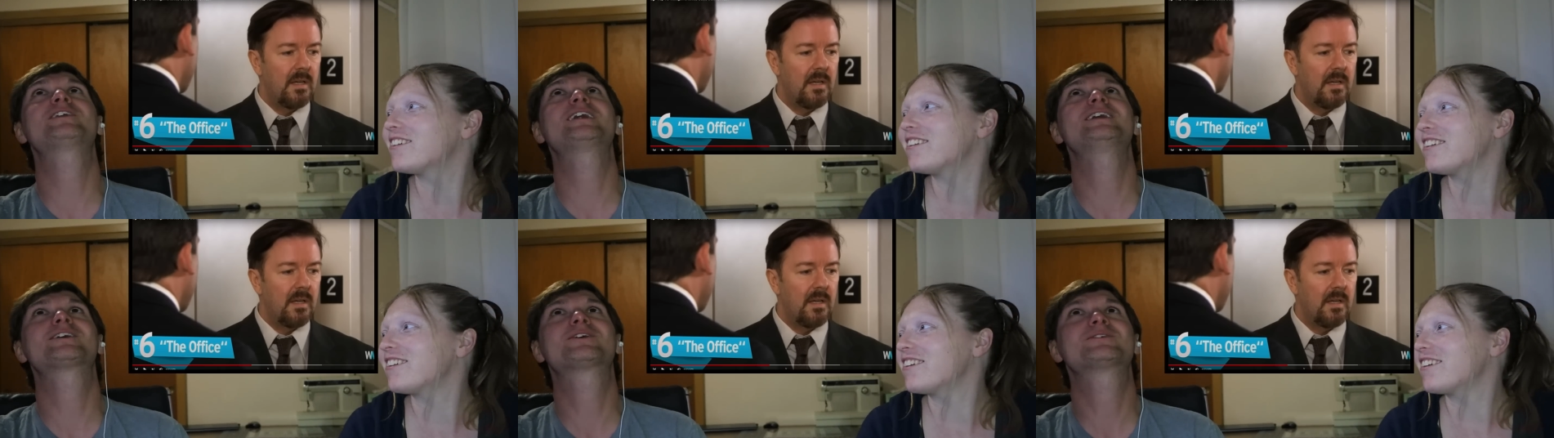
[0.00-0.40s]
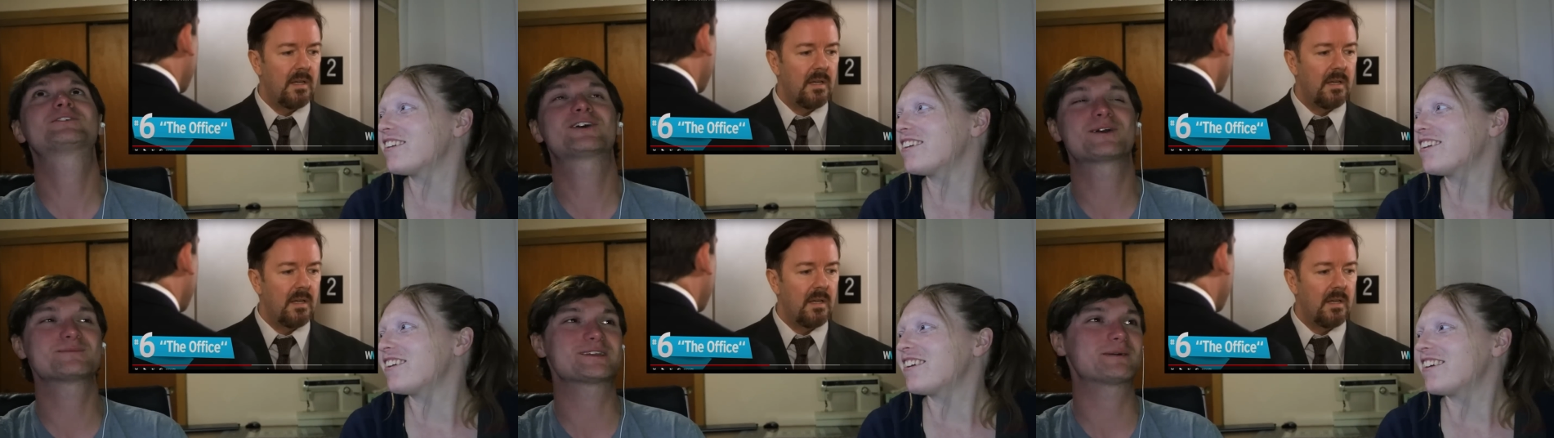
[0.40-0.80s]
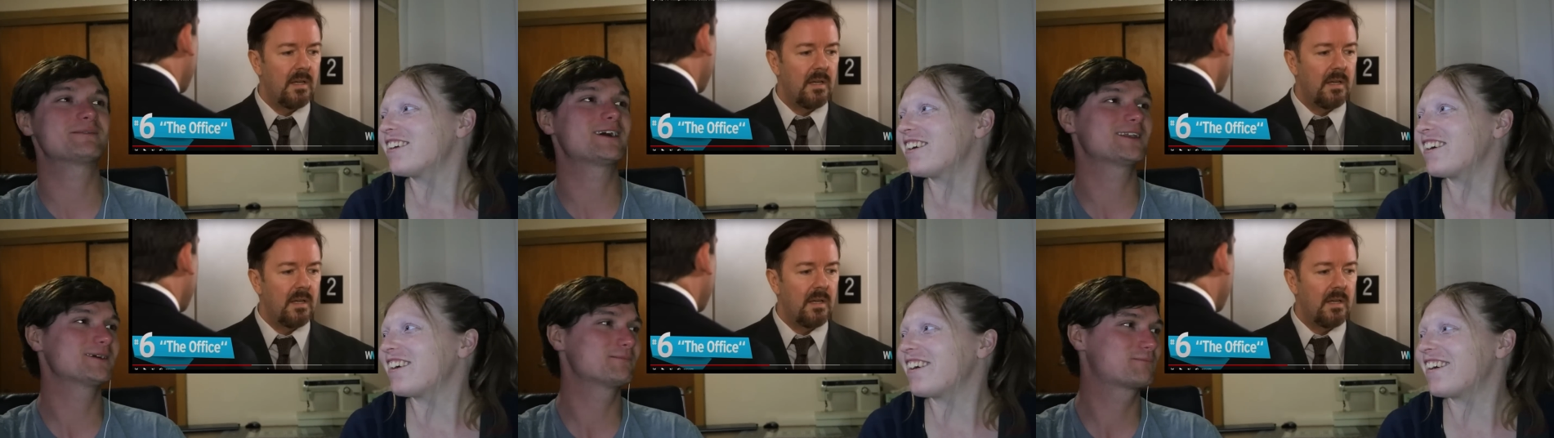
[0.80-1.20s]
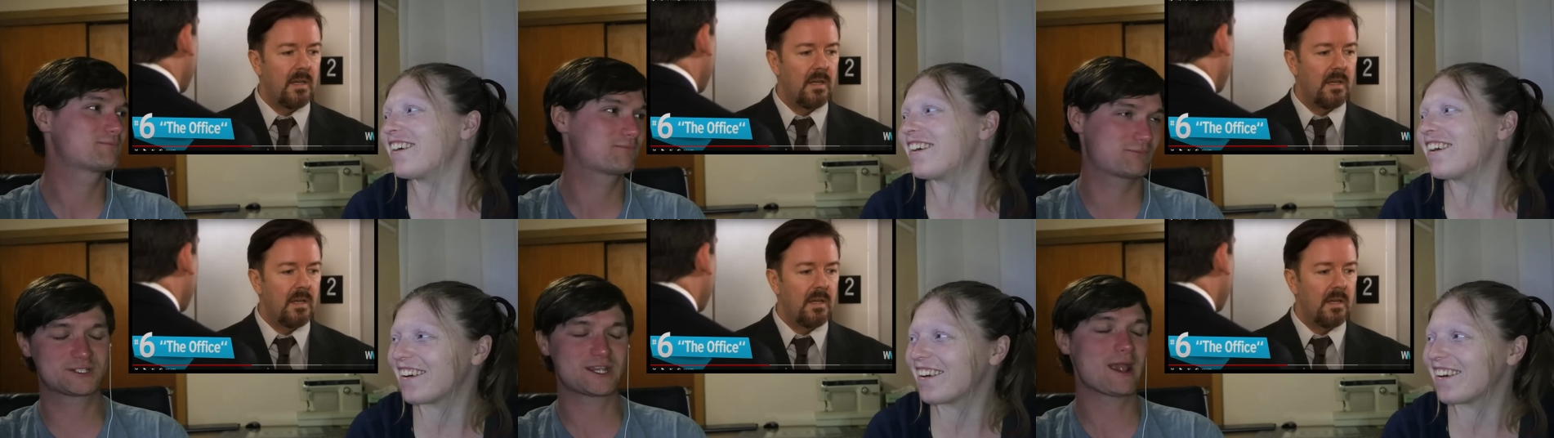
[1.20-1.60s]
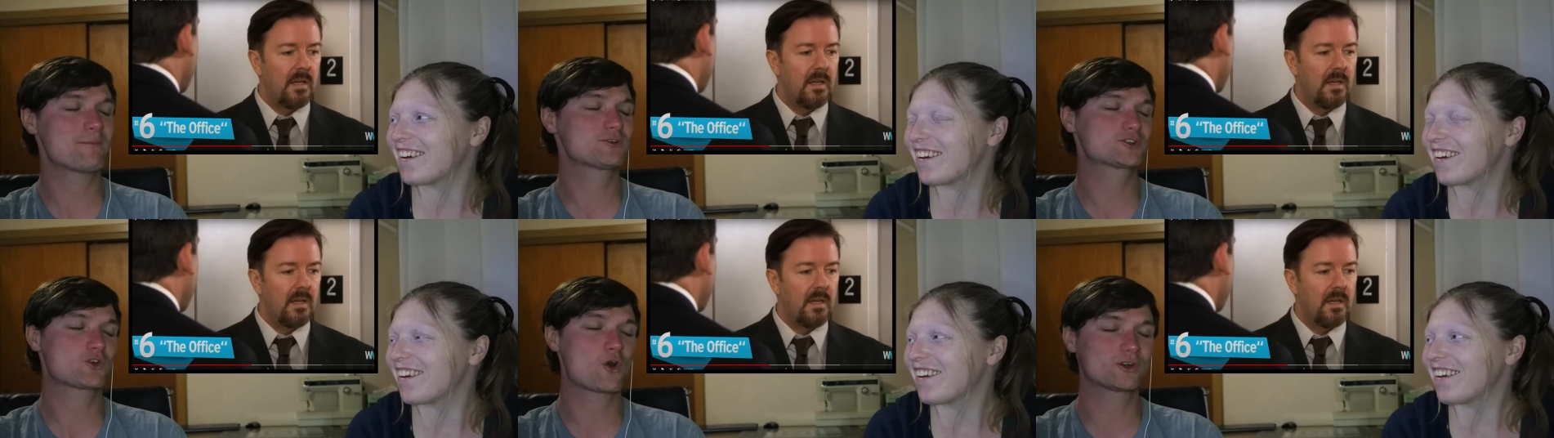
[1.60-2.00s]
Speaker 1: the technical terms. I'm not a
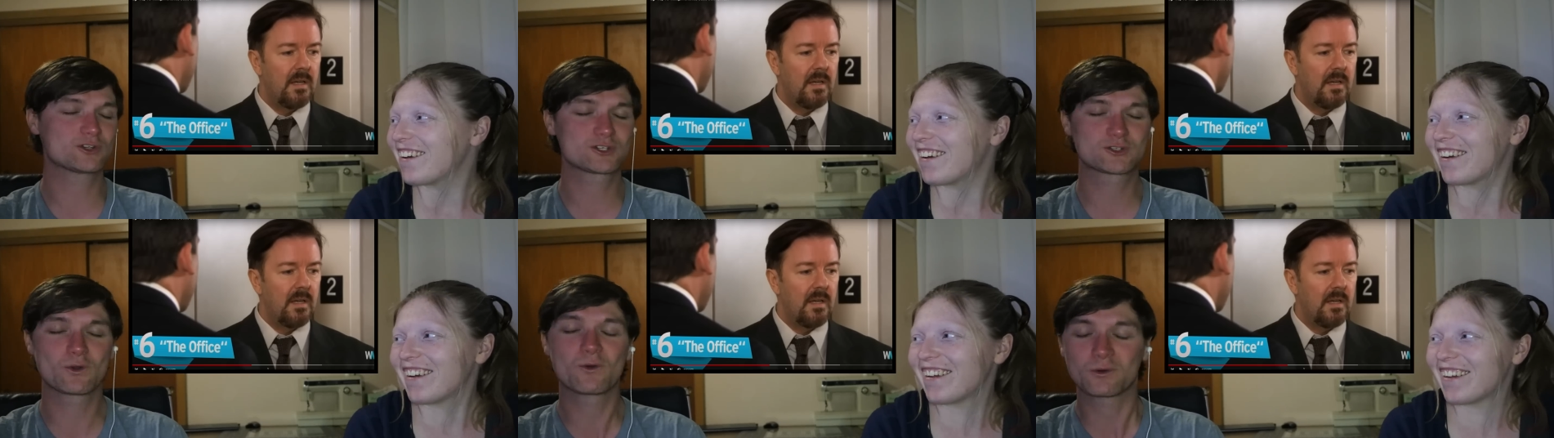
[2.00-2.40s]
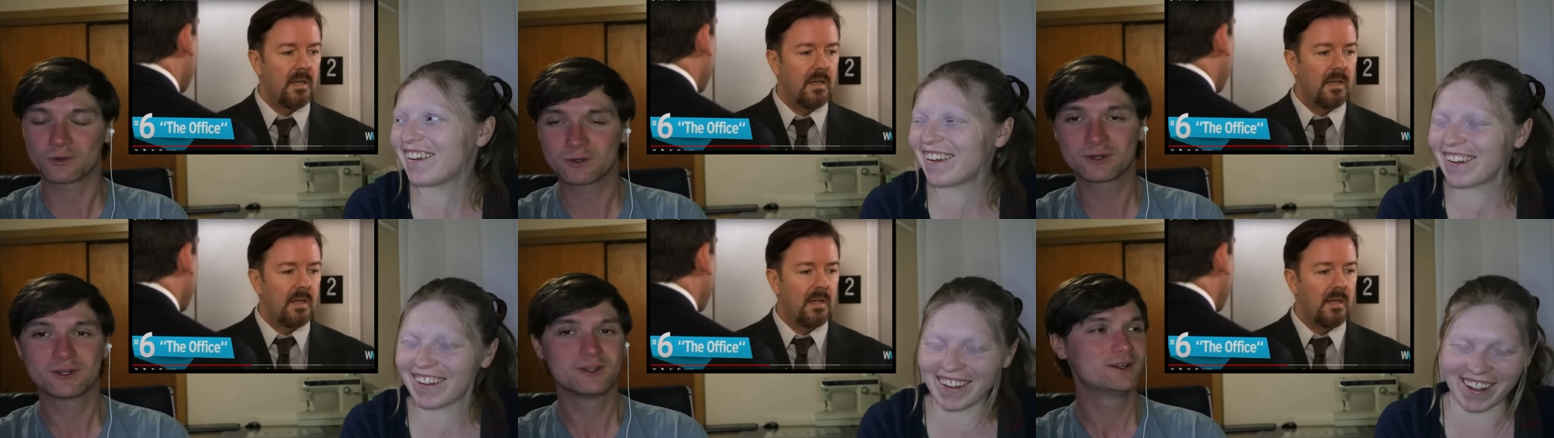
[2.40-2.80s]
sandwich connoisseur.